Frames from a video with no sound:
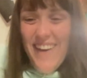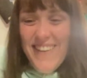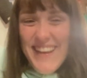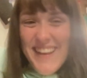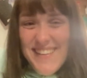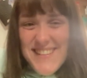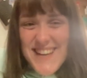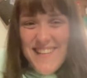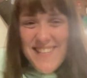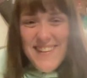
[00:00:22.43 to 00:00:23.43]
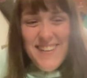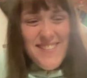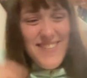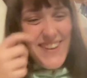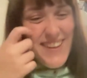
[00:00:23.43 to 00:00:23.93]
How are you, Jess? Are you
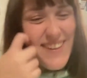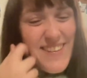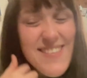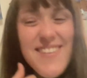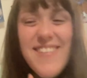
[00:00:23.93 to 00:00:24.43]
doing good?